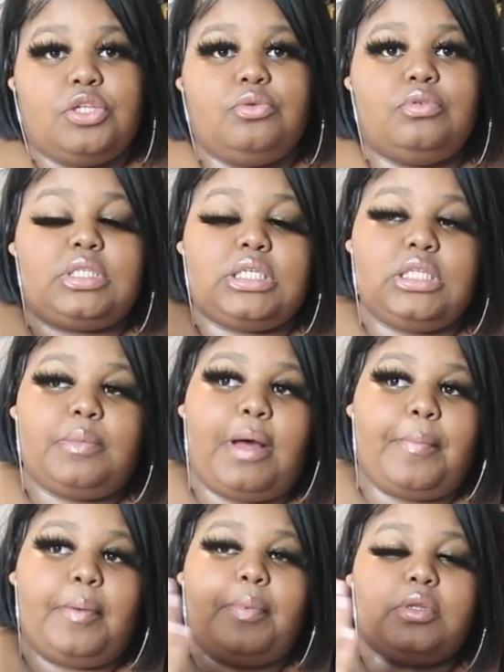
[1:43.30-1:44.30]
you will see the
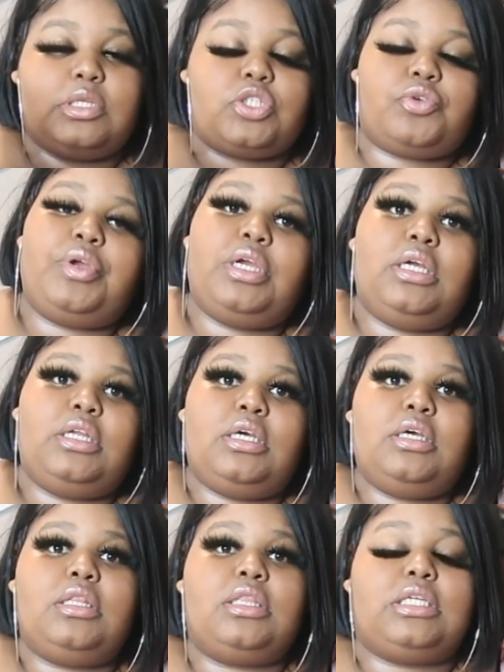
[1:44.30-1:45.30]
pop-up on the screen,
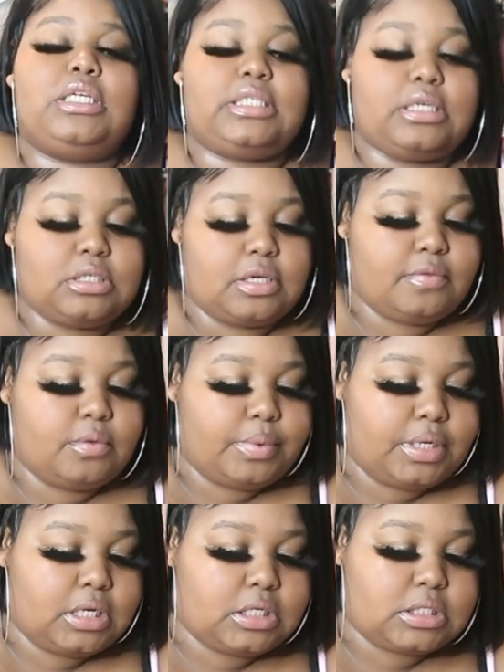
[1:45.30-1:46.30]
the details of the
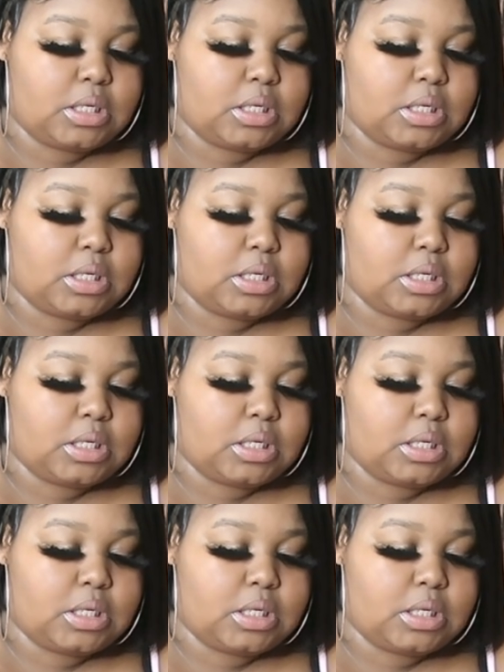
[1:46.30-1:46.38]
wig.